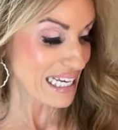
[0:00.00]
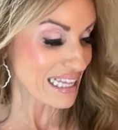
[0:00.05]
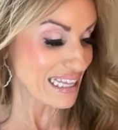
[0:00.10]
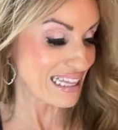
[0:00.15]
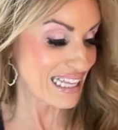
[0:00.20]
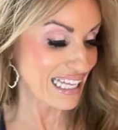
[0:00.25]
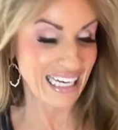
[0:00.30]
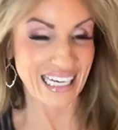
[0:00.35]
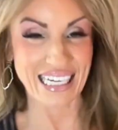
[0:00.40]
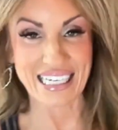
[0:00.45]

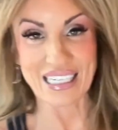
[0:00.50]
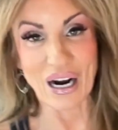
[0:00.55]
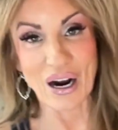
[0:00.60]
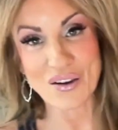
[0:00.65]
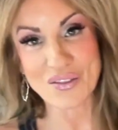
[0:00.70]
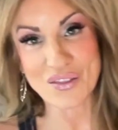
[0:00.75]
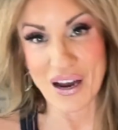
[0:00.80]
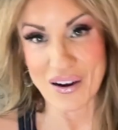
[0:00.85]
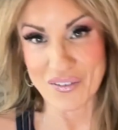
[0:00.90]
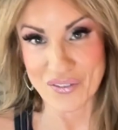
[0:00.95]
Then
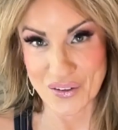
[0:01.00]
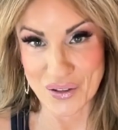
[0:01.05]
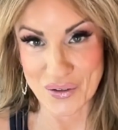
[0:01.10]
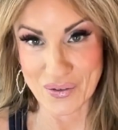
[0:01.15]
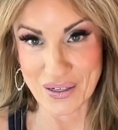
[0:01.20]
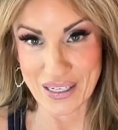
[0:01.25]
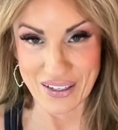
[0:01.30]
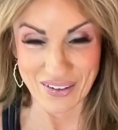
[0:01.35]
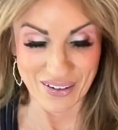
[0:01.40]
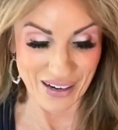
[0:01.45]
our thought for the
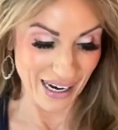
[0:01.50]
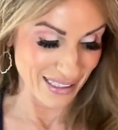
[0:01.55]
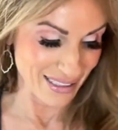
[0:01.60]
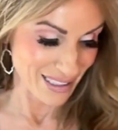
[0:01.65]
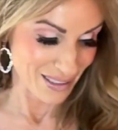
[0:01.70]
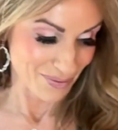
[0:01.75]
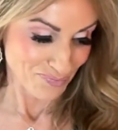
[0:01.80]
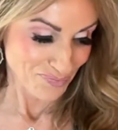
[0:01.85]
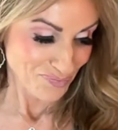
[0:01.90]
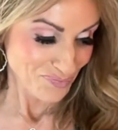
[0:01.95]
week, you guys.